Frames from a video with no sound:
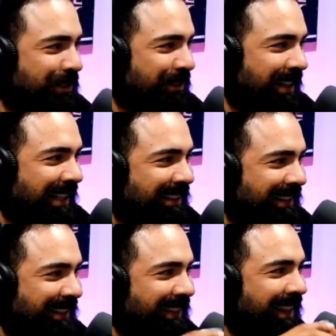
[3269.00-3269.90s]
shoot your
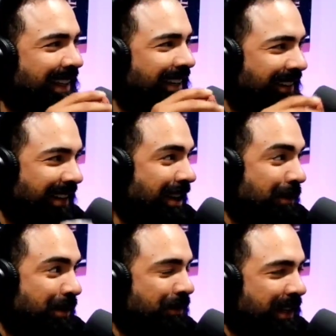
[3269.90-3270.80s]
ass, dude. Or they
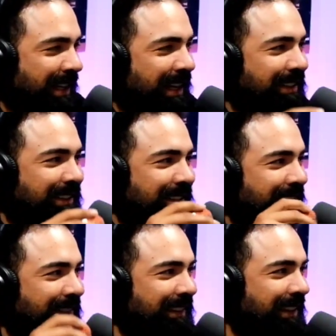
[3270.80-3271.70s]
come to your fucking house, dude.